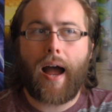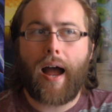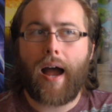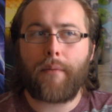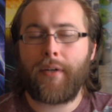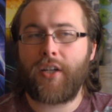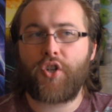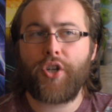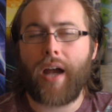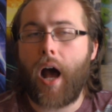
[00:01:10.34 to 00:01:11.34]
I mean,
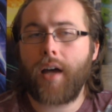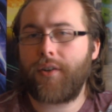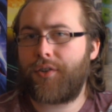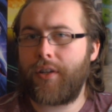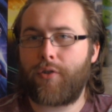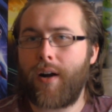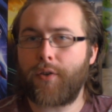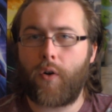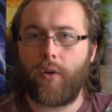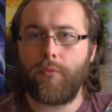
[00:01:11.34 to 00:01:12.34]
she honestly, throughout
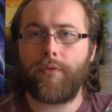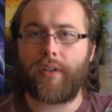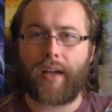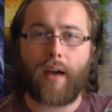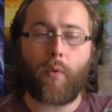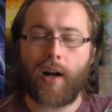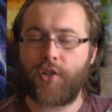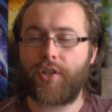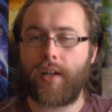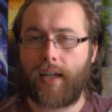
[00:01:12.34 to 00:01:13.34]
the whole movie, I
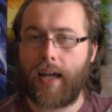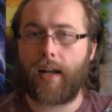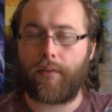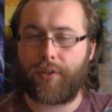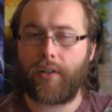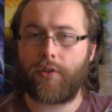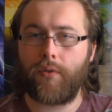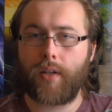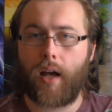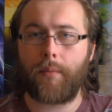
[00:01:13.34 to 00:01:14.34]
watched it again, I've seen it
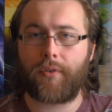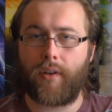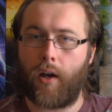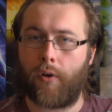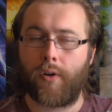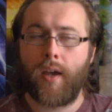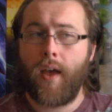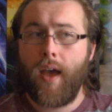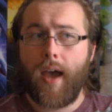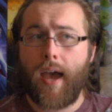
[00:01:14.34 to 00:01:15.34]
two times now,
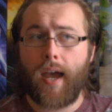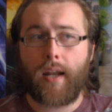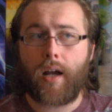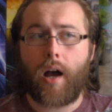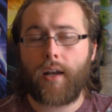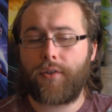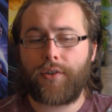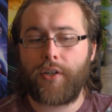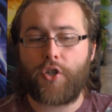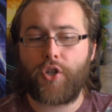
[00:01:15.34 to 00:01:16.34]
and
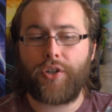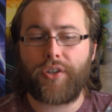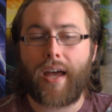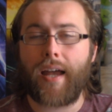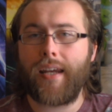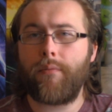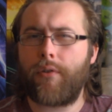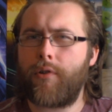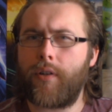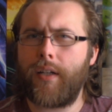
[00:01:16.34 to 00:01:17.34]
honestly, she's not even
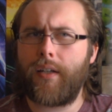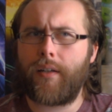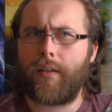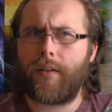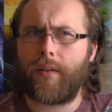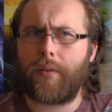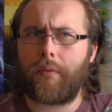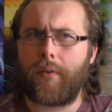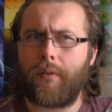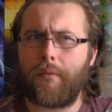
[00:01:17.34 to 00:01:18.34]
really
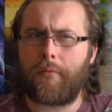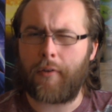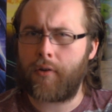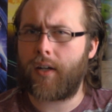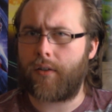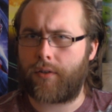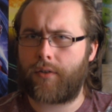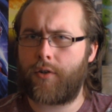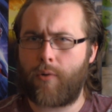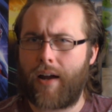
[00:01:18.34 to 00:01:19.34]

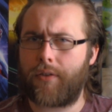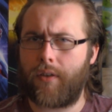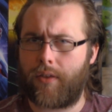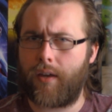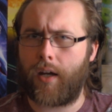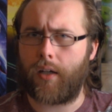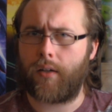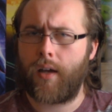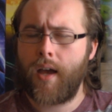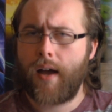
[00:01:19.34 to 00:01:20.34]
villainous throughout the thing.
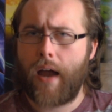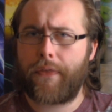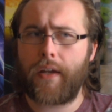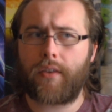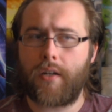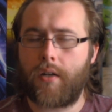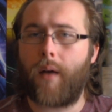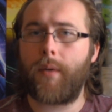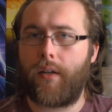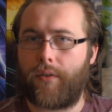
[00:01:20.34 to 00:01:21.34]
I think the
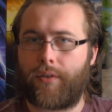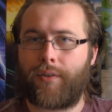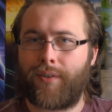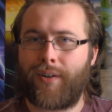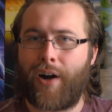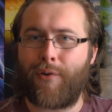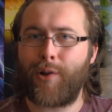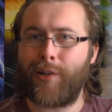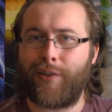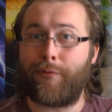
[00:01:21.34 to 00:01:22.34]
dummies are
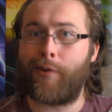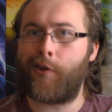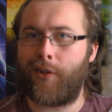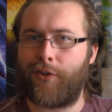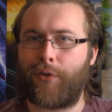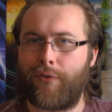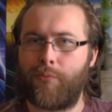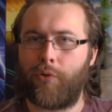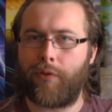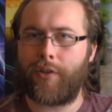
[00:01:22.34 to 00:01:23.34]
really the villains of the
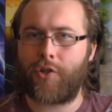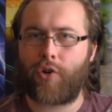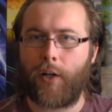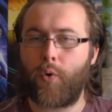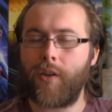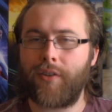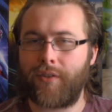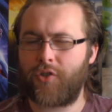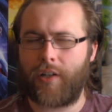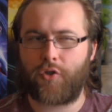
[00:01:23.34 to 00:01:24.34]
movie, the
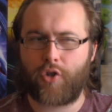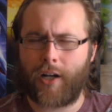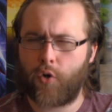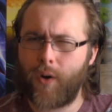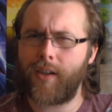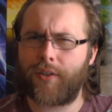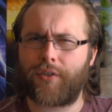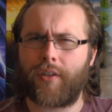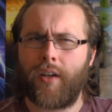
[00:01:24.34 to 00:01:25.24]
tranquilist?